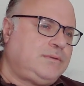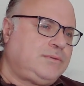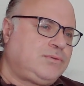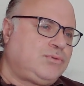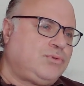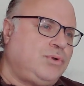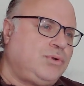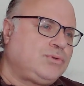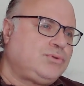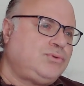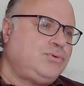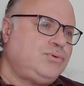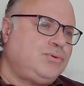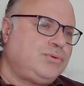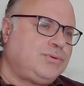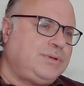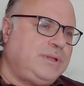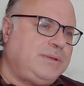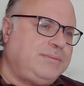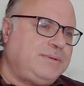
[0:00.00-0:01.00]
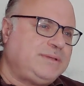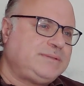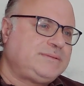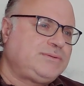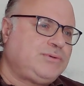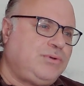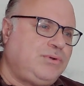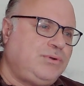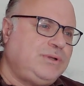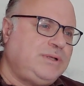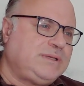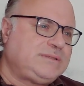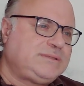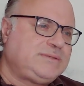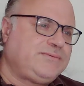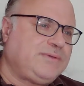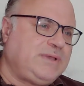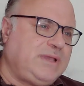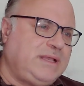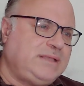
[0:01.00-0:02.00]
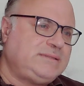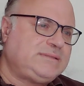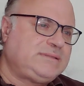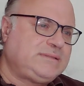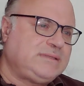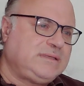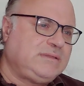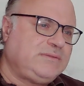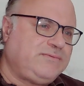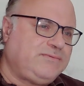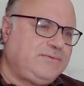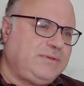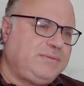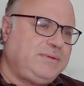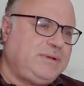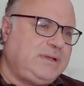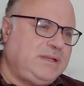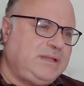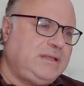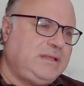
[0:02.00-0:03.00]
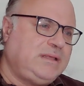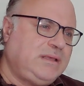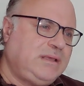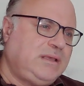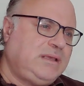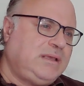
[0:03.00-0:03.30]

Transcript: talk to your neighbors, colleagues, friends, and family.